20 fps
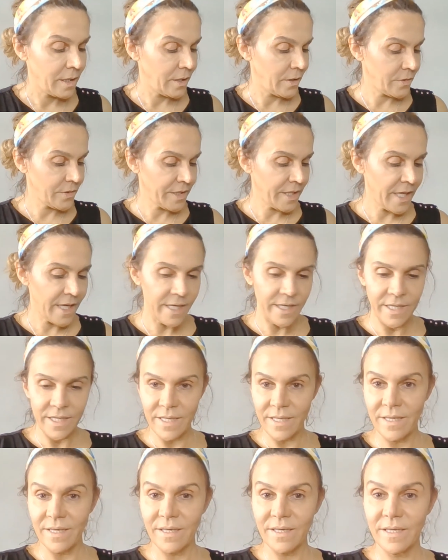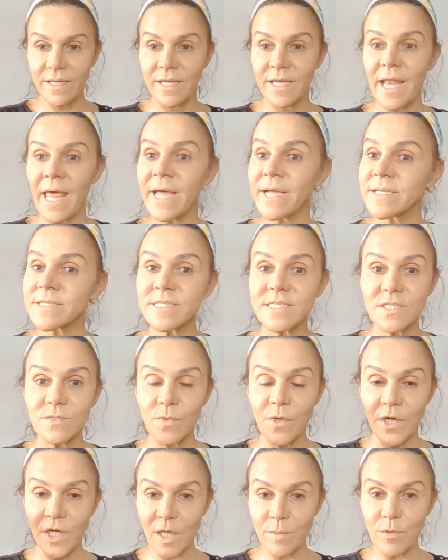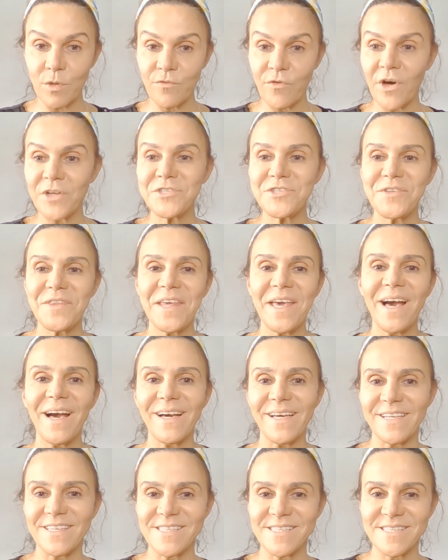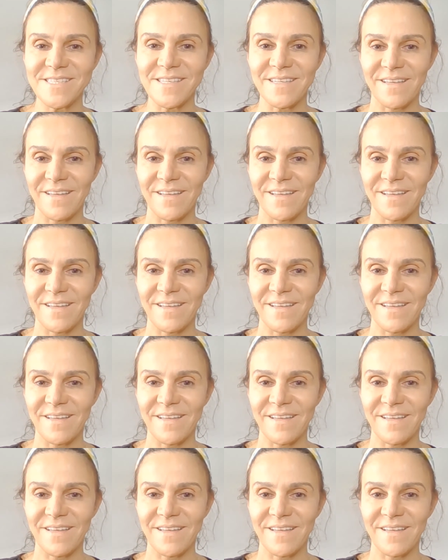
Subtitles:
Okay, next we're going to move on to the eyes.